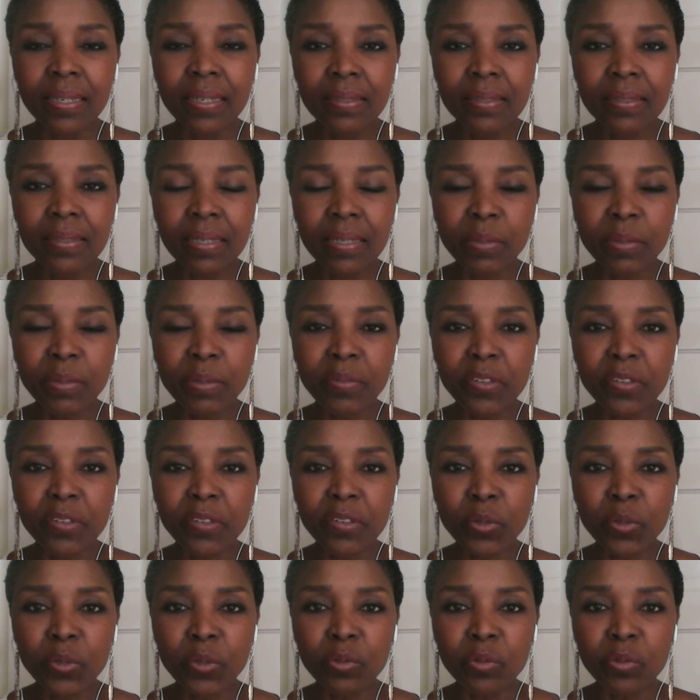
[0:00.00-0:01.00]
Some of
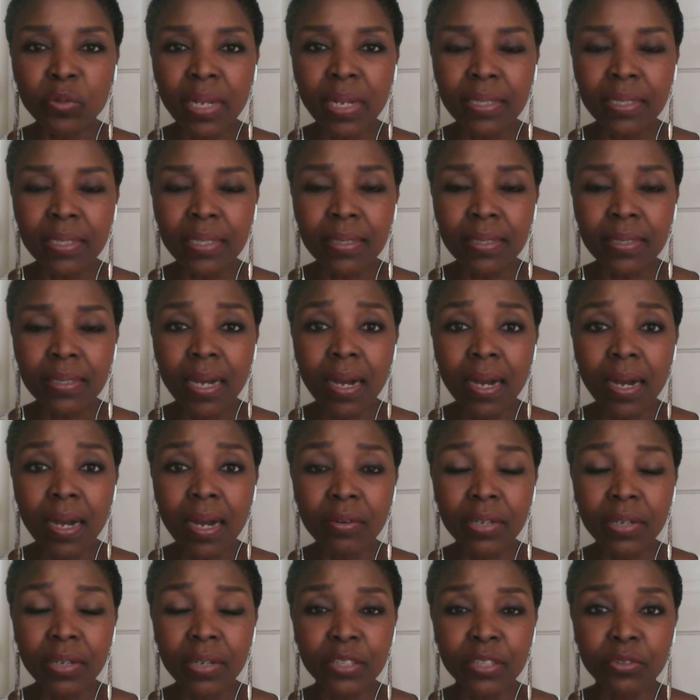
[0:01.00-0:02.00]
us want to let it
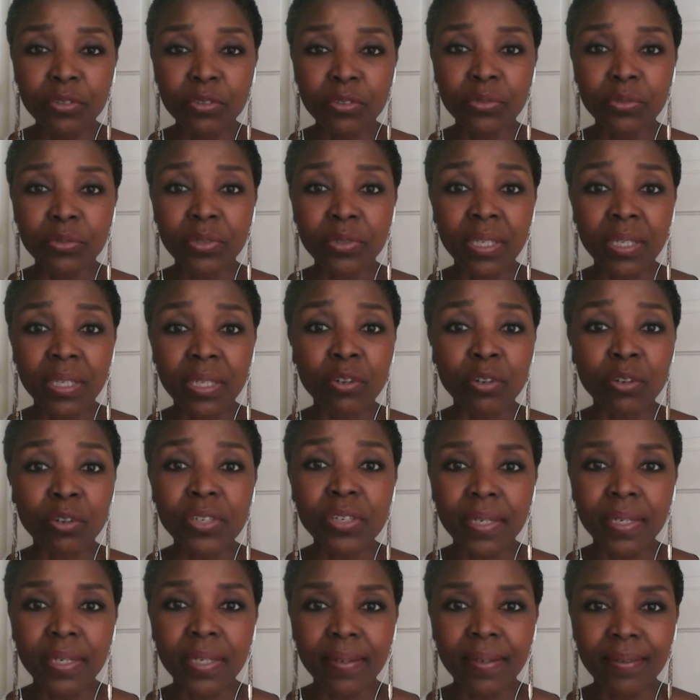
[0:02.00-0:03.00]
go into the
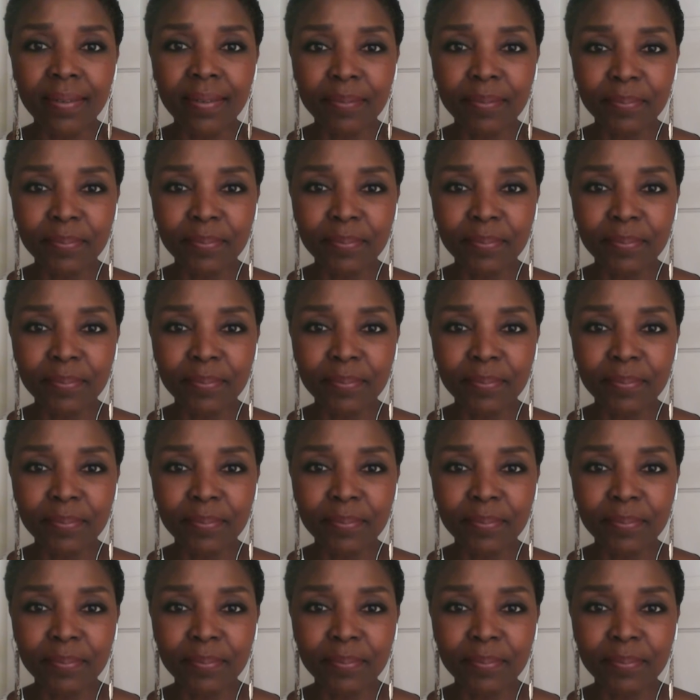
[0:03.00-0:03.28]
ocean.